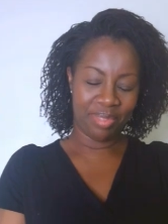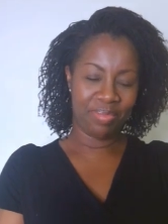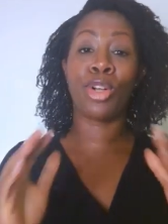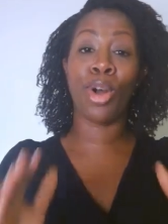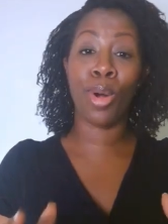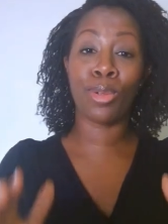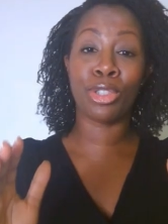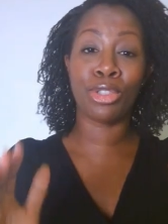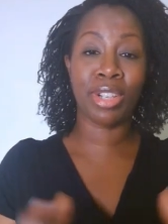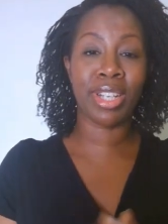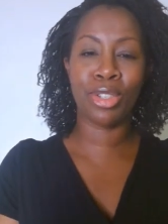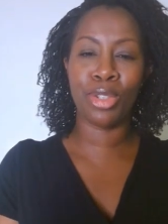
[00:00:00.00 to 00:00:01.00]
Goals
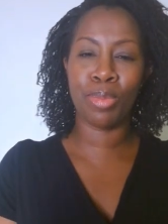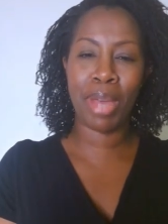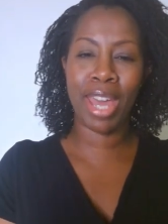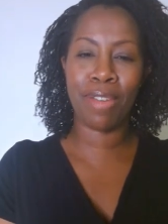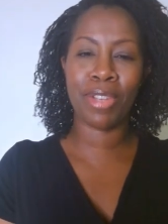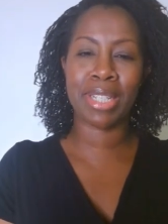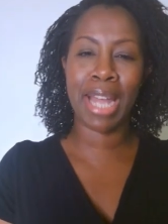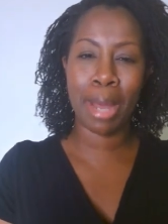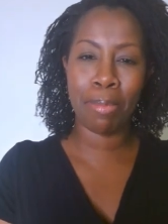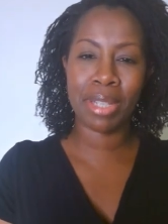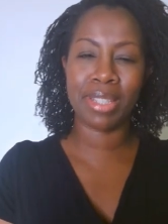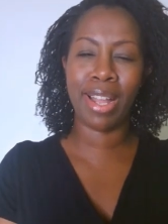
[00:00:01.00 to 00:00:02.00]
trigger new behaviors and
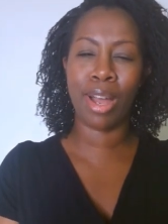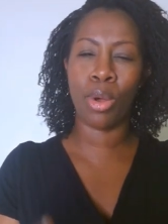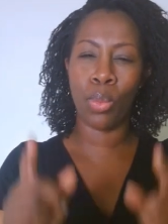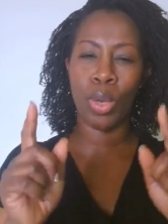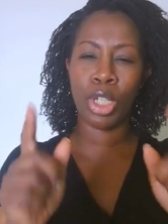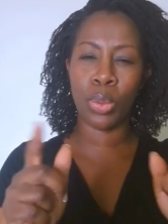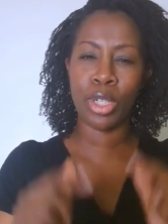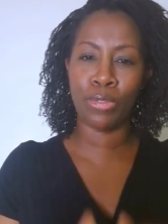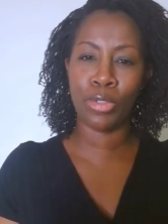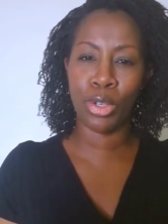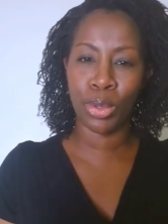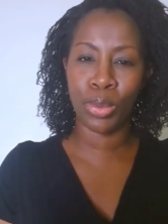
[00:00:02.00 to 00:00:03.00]
habits. Now, which one of
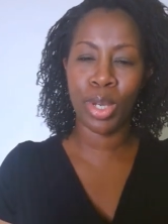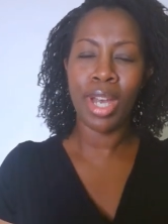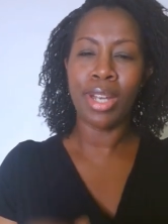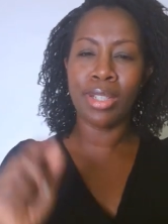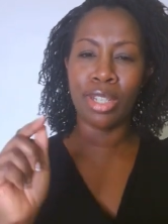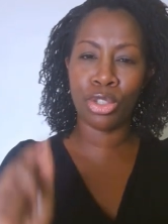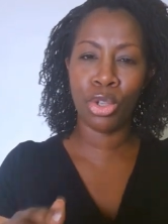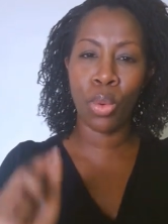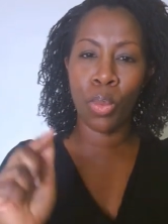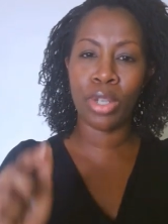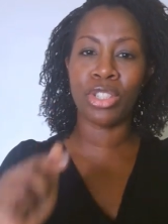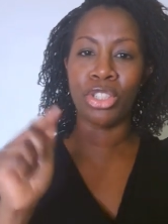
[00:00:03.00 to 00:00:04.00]
you does not
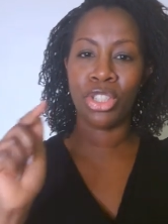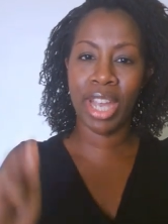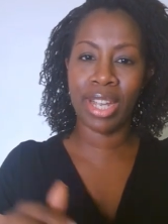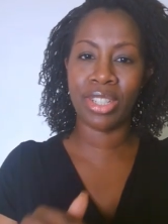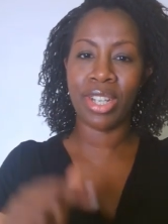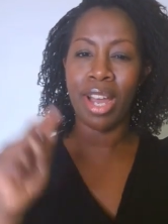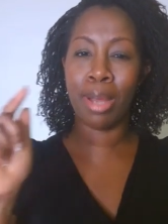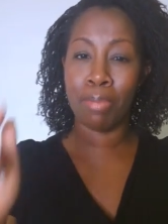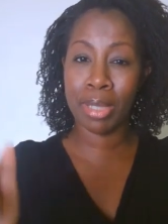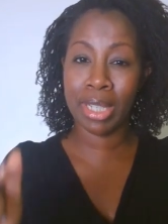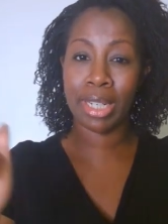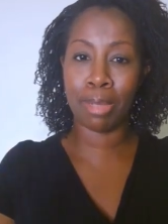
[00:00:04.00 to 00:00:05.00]
want to change a
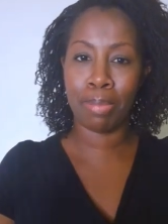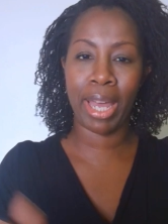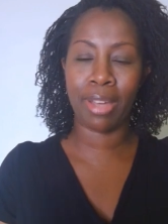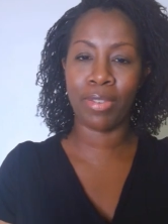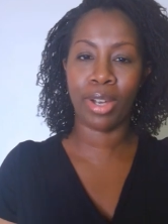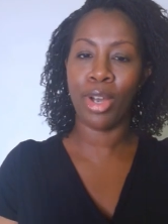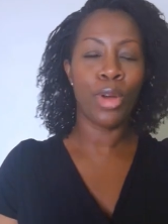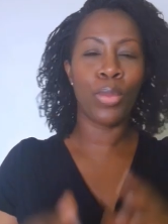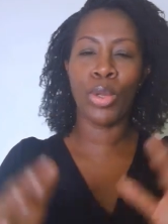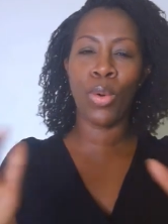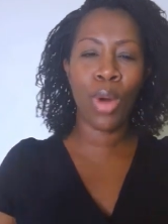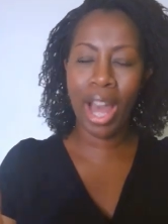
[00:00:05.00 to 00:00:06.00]
particular behavior? We
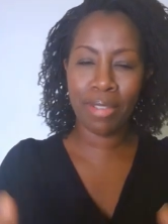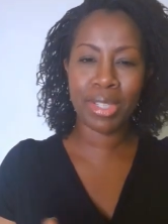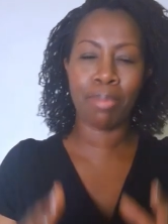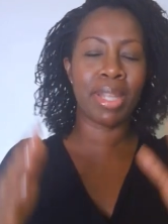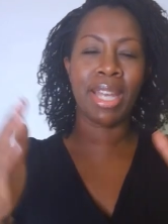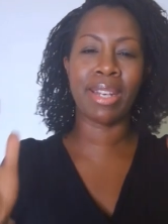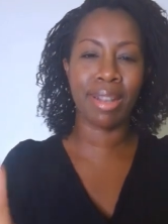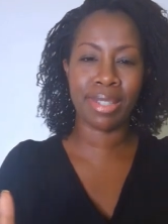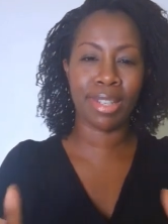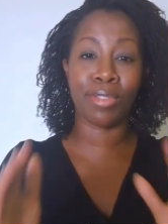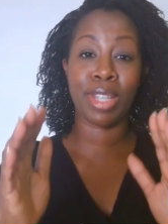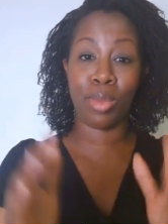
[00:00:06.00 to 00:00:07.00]
all have something in
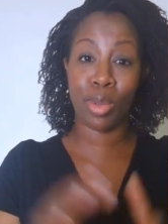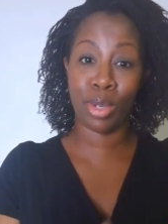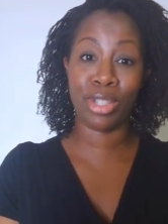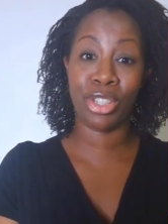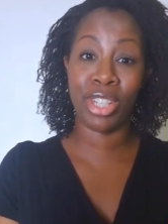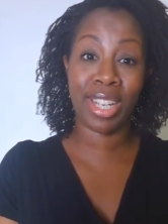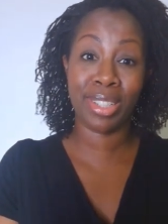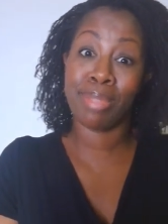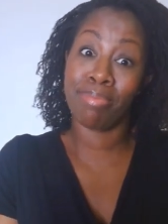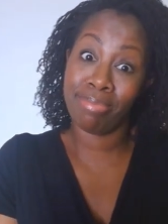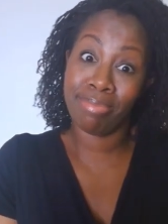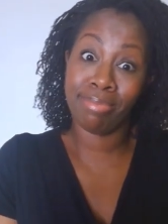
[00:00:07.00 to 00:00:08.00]
ourselves that we want to change.
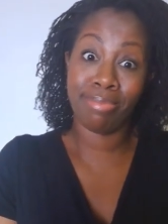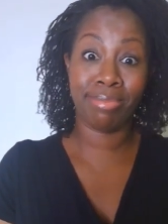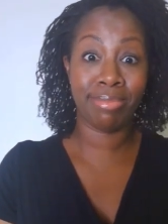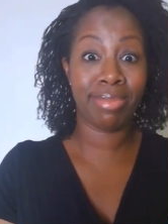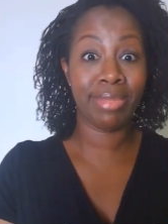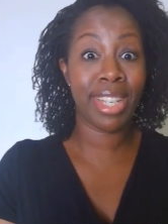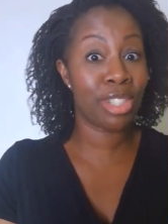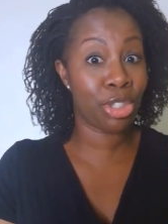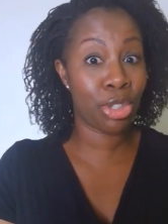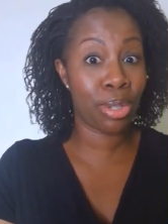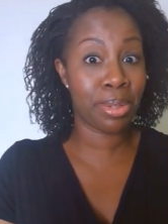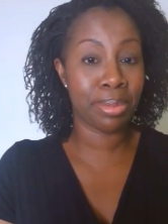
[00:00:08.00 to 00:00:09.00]
It's the
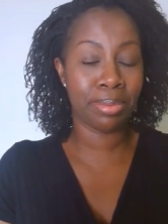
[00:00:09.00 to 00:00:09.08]
truth.